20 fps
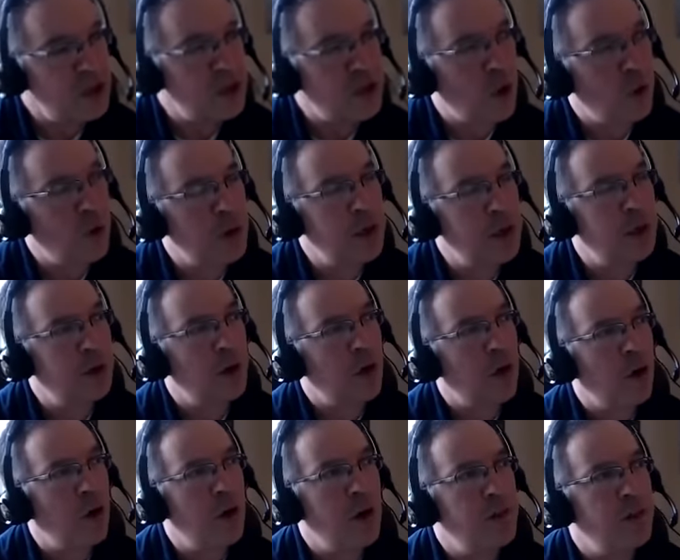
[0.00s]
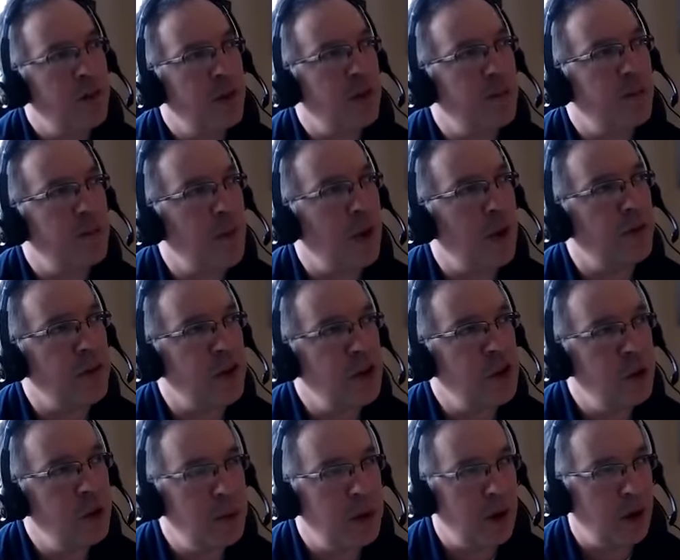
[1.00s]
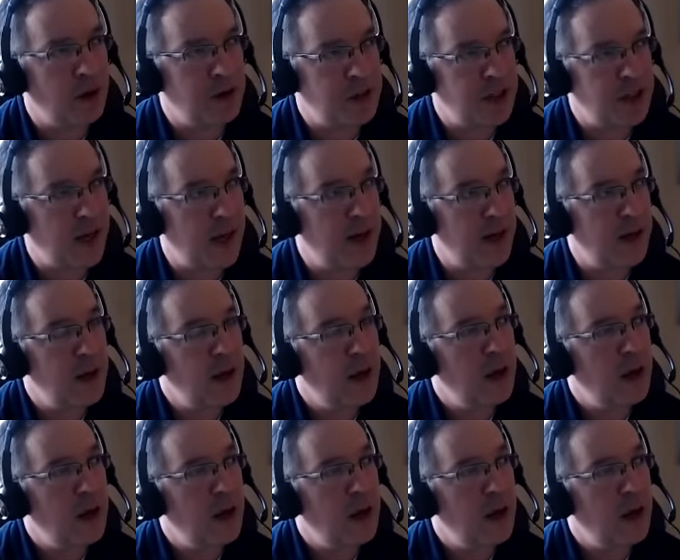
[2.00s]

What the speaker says: So, on the QBR side,